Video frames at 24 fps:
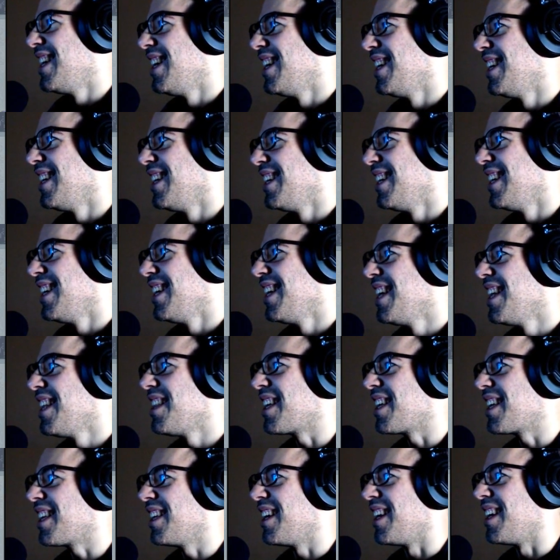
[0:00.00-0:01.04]

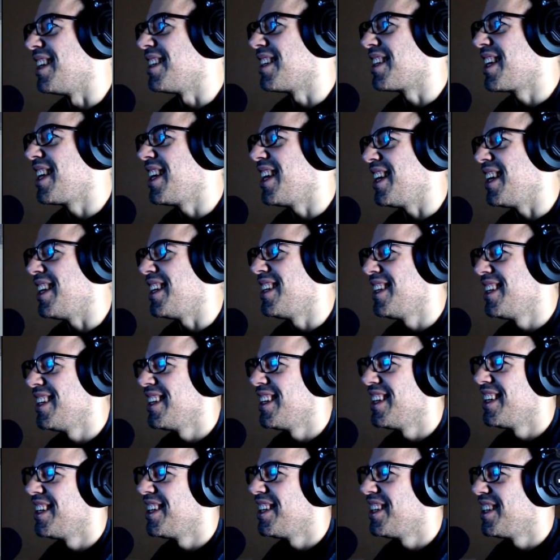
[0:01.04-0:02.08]
the kid,
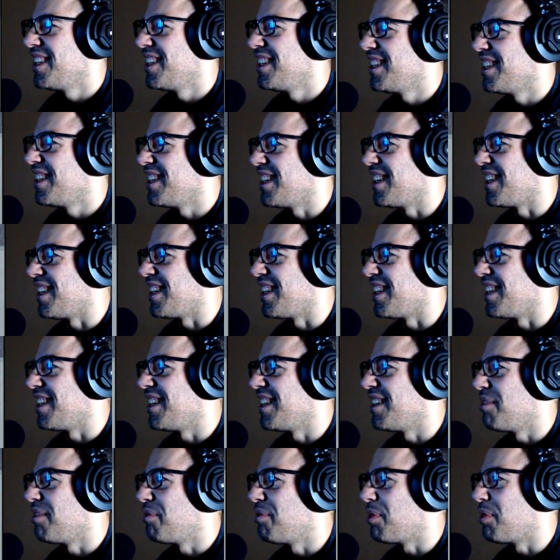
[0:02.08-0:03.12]

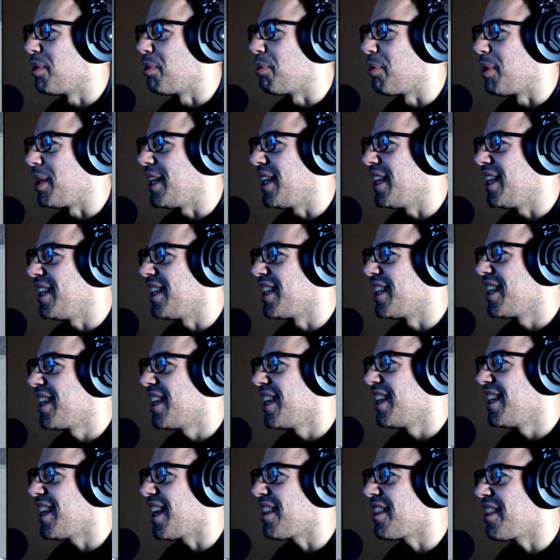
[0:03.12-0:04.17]
When We Eat Kid. I
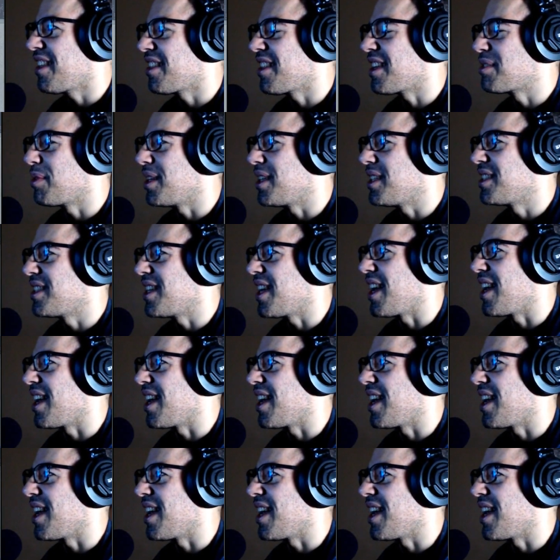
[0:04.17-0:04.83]
thought that's what he sang